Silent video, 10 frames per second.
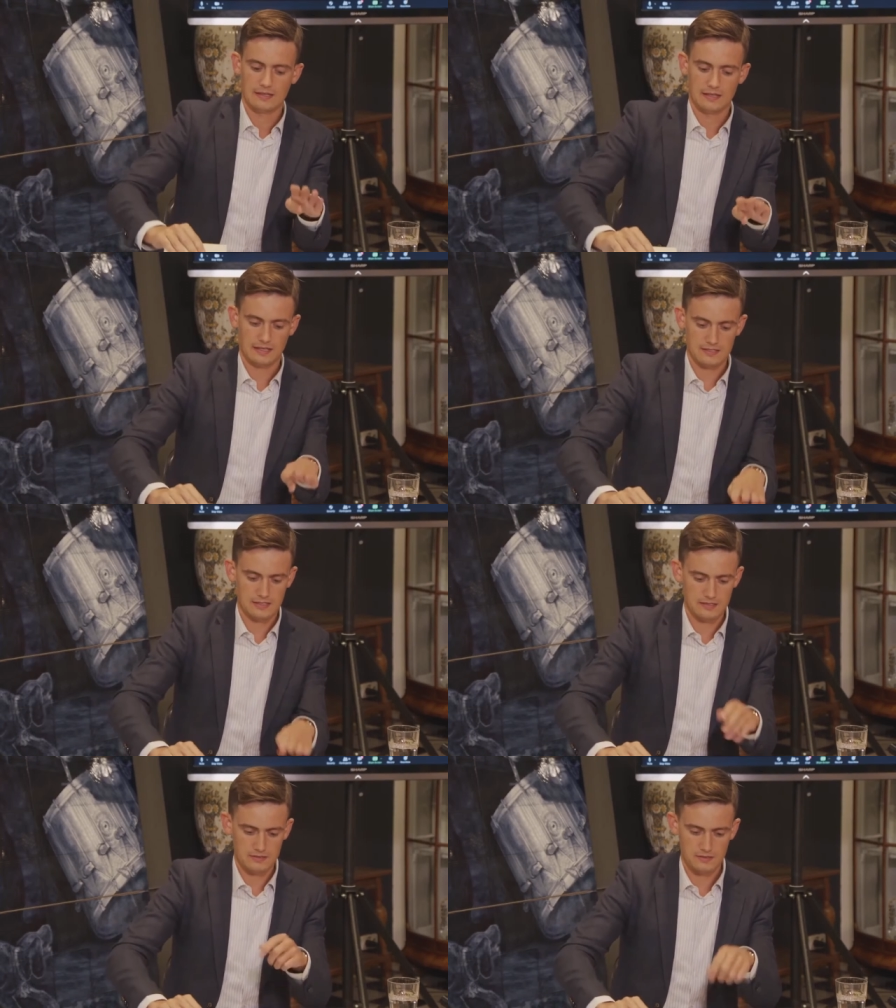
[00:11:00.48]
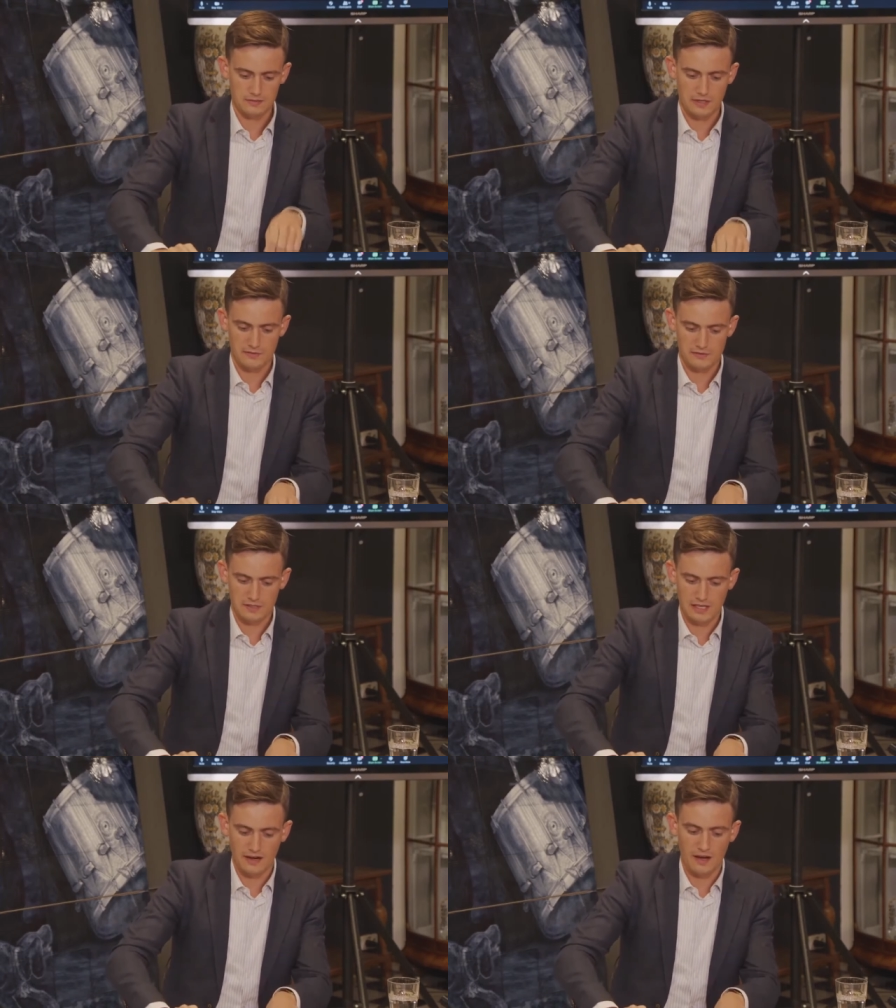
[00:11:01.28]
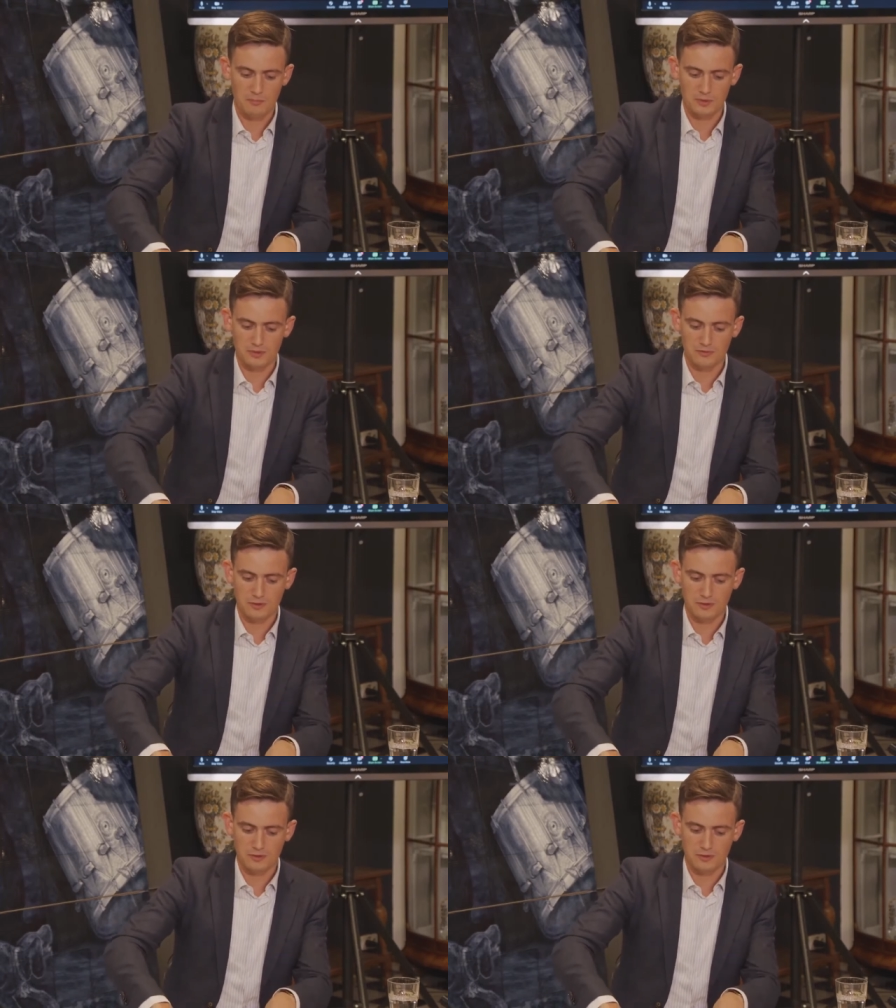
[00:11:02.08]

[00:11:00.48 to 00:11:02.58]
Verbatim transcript: Like I said, you have to get a bowl of